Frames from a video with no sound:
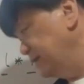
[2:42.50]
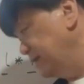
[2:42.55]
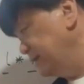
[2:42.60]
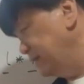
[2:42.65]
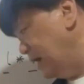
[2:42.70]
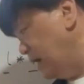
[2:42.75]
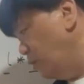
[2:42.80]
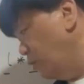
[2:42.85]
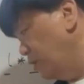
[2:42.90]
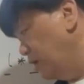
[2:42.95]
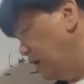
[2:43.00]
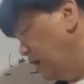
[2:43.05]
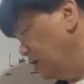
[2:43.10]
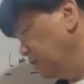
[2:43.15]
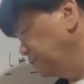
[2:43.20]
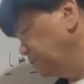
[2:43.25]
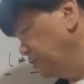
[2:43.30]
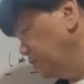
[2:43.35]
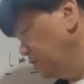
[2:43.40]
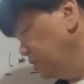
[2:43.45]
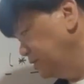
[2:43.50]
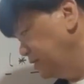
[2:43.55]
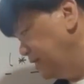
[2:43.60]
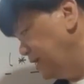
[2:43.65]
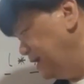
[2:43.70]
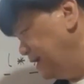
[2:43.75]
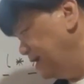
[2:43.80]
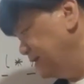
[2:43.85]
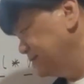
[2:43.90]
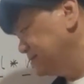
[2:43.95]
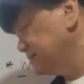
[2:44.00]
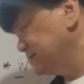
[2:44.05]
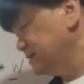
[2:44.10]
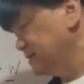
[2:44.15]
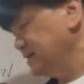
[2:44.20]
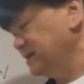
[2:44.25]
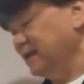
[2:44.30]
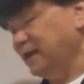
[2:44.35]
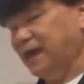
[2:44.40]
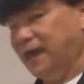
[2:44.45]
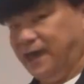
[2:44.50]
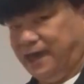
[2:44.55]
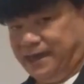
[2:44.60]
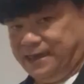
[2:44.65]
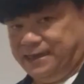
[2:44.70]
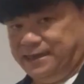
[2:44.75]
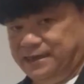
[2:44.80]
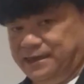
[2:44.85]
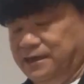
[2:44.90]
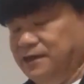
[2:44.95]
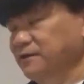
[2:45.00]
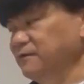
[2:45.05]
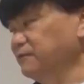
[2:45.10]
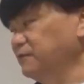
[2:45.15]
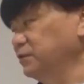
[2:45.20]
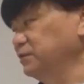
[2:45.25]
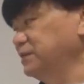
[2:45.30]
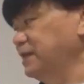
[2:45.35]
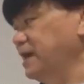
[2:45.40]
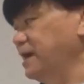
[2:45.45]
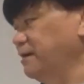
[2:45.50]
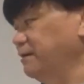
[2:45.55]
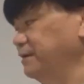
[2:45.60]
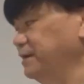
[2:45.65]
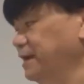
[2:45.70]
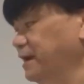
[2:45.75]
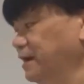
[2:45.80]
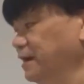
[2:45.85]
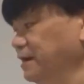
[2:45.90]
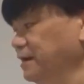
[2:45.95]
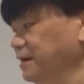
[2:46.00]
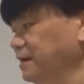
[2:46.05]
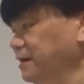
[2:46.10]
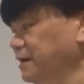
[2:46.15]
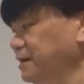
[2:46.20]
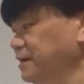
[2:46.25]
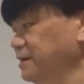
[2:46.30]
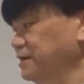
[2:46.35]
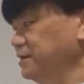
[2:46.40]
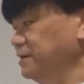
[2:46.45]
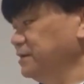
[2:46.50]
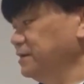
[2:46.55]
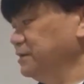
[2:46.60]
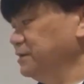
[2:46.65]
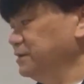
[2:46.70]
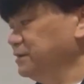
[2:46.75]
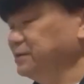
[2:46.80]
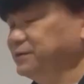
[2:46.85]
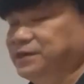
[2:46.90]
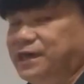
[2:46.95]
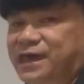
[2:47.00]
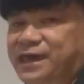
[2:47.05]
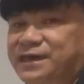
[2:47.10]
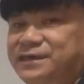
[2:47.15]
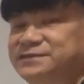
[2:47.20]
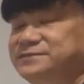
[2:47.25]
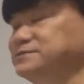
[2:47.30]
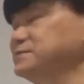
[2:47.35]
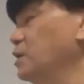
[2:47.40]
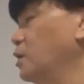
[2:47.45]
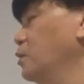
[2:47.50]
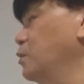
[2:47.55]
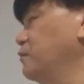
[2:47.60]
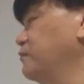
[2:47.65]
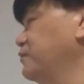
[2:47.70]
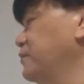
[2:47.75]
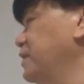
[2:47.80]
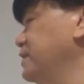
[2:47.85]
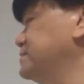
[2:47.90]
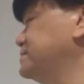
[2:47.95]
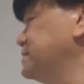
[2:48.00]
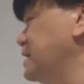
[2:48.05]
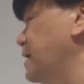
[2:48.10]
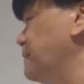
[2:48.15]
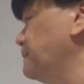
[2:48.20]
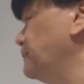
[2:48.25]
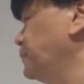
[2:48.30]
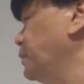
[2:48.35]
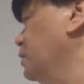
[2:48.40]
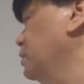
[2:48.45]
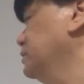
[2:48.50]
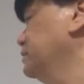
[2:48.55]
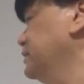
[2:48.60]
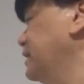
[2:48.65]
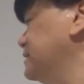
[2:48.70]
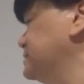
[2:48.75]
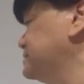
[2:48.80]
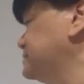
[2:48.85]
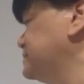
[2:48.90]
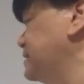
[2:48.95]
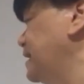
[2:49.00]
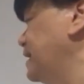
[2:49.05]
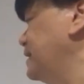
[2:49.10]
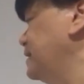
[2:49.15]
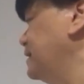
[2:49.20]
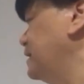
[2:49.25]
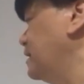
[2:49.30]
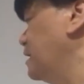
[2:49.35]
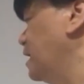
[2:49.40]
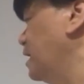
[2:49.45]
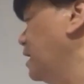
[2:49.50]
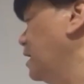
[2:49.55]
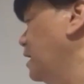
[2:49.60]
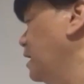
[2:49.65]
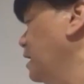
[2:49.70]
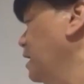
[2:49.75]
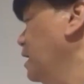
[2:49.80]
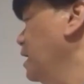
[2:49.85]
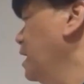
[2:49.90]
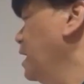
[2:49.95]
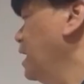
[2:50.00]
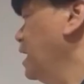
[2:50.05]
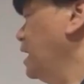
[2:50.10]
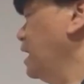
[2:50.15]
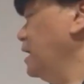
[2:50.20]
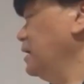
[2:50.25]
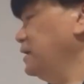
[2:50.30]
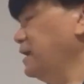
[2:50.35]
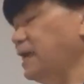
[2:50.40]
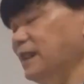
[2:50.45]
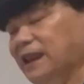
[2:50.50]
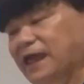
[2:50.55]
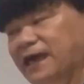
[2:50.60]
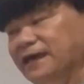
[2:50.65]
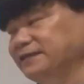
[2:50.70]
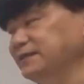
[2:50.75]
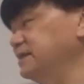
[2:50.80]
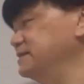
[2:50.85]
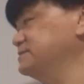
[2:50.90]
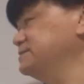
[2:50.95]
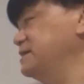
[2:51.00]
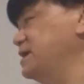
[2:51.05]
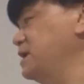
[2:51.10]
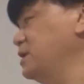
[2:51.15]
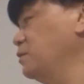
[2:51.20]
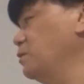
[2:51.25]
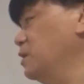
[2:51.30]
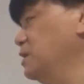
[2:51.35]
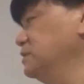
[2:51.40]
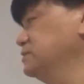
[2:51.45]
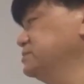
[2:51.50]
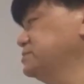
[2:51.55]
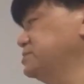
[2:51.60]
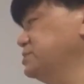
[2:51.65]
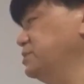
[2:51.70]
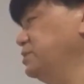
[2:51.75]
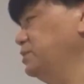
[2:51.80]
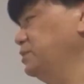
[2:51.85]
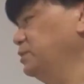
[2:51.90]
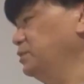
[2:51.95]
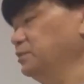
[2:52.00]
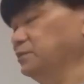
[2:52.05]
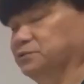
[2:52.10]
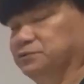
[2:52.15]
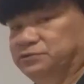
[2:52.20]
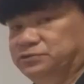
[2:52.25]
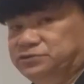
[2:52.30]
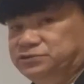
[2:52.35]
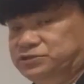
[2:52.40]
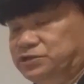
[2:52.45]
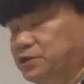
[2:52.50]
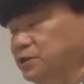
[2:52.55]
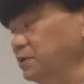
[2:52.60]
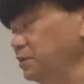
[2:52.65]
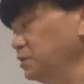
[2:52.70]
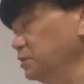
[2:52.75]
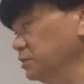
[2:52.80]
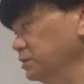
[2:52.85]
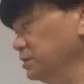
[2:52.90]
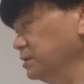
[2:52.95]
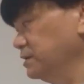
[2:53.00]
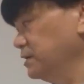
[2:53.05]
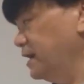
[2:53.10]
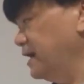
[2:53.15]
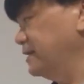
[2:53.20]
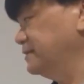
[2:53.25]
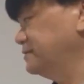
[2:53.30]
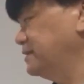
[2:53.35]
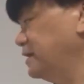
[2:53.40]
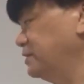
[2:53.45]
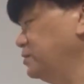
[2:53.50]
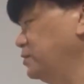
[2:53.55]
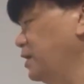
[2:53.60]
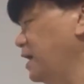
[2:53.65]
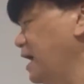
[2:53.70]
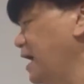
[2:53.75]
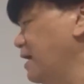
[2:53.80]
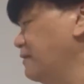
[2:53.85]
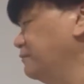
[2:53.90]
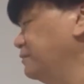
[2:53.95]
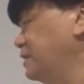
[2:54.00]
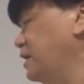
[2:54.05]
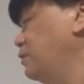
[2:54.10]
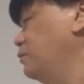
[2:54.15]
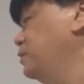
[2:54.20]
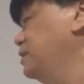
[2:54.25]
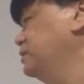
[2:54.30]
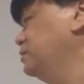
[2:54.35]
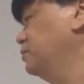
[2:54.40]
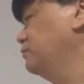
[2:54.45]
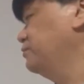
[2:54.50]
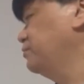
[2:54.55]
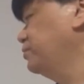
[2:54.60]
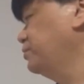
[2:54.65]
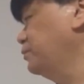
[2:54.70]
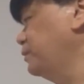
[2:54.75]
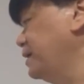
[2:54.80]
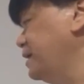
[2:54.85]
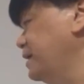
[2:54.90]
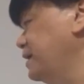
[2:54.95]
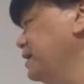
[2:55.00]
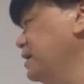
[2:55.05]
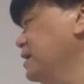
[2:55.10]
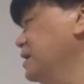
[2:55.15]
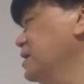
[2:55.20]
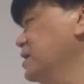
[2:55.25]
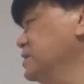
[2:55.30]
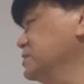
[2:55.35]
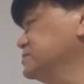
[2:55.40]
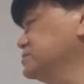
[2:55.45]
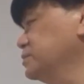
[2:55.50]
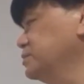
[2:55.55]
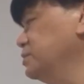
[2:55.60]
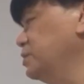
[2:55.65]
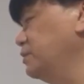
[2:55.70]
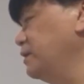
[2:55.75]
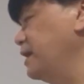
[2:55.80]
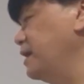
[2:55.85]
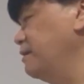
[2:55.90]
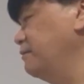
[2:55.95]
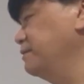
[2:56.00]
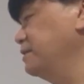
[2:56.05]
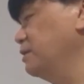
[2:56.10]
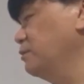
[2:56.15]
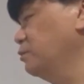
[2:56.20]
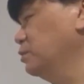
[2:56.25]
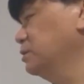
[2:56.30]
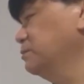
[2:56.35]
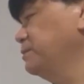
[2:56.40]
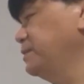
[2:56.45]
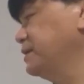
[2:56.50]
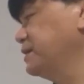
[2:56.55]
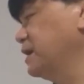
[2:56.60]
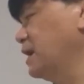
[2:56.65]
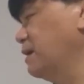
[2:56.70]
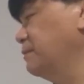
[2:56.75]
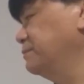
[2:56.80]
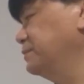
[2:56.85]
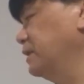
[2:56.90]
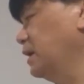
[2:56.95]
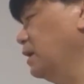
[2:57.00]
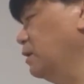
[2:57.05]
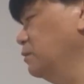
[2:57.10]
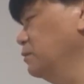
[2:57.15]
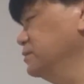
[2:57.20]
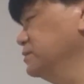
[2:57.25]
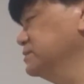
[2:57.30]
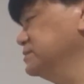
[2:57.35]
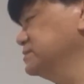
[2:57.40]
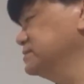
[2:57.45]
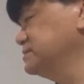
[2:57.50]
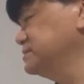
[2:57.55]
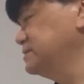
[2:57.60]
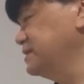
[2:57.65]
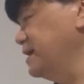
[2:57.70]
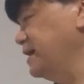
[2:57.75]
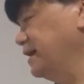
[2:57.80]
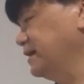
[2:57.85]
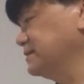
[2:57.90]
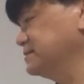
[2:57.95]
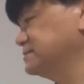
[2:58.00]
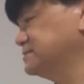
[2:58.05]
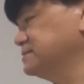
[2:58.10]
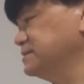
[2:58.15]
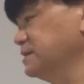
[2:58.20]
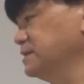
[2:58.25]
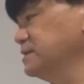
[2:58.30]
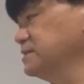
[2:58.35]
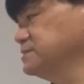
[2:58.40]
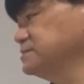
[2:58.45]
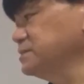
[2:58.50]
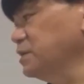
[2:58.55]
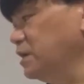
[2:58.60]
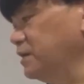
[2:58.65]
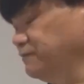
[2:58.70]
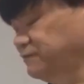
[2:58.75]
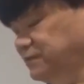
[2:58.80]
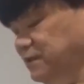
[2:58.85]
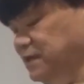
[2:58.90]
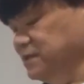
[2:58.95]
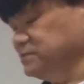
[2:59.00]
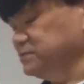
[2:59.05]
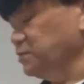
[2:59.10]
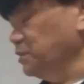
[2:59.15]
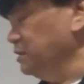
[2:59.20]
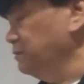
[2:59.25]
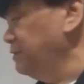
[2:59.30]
then our output is A for the area. Okay, so for example, let's say length is equal to 2, and then you have a width of 3, so your area will become now 6. So if this will